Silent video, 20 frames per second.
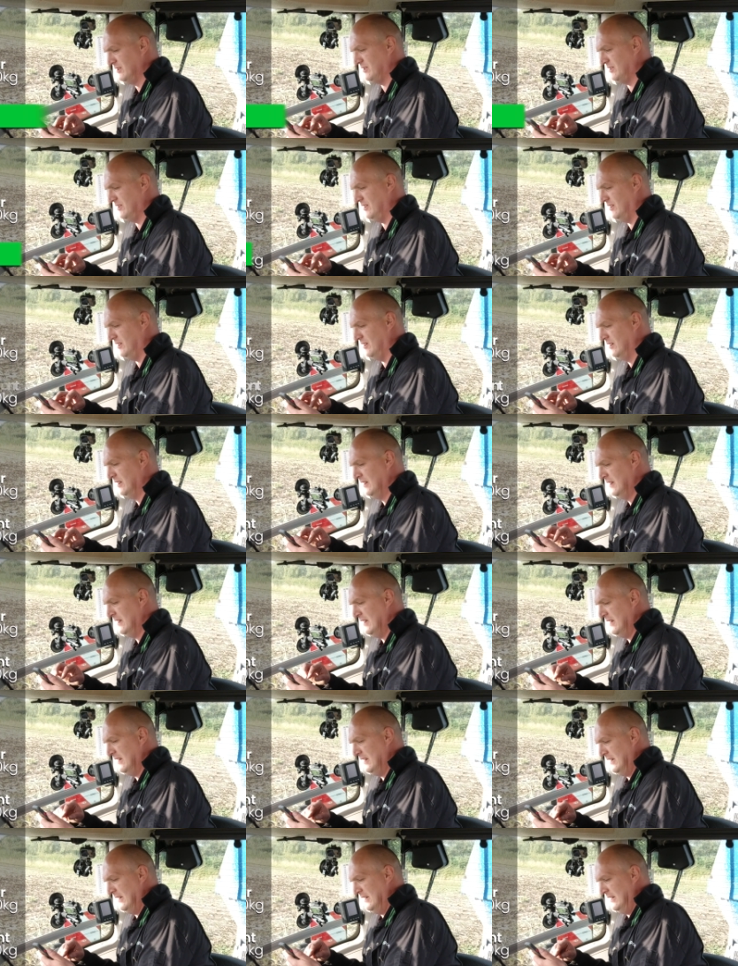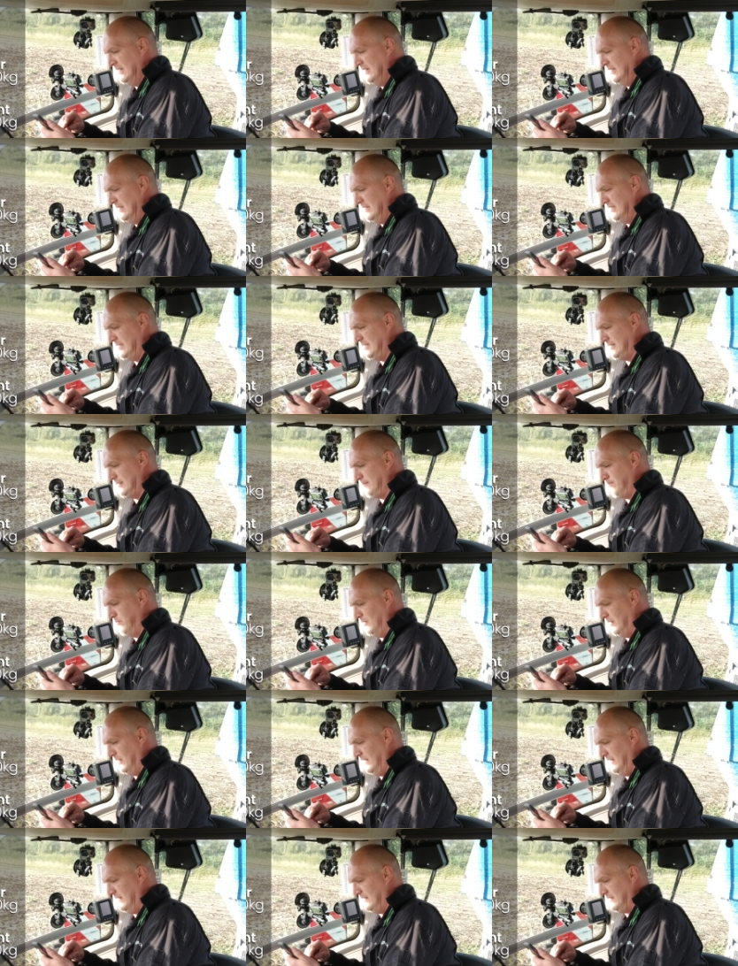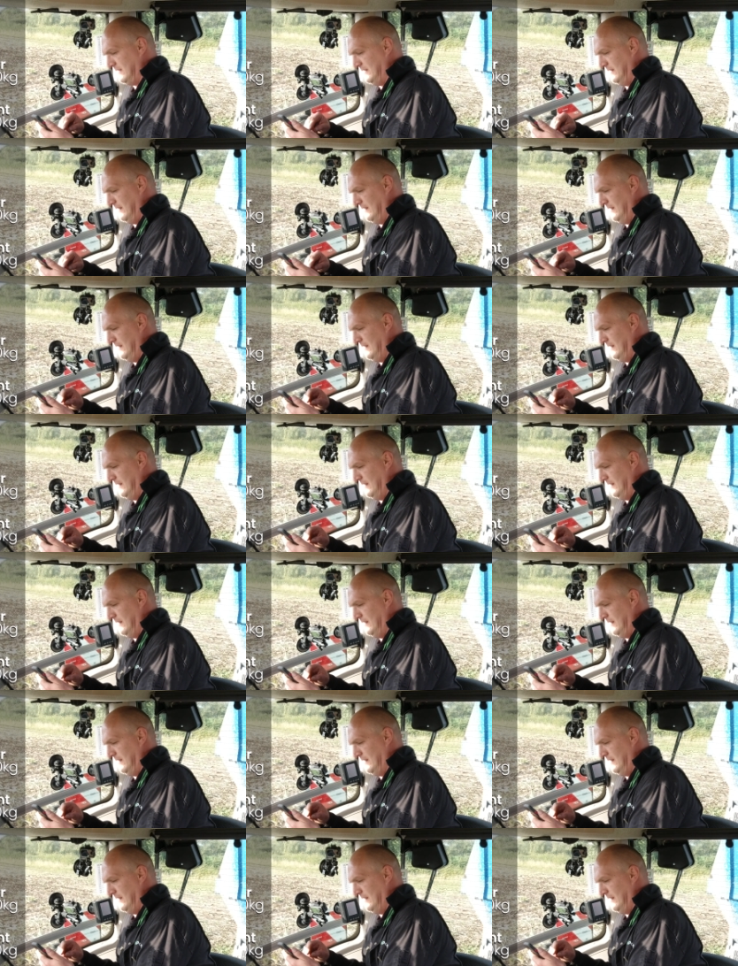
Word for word: So split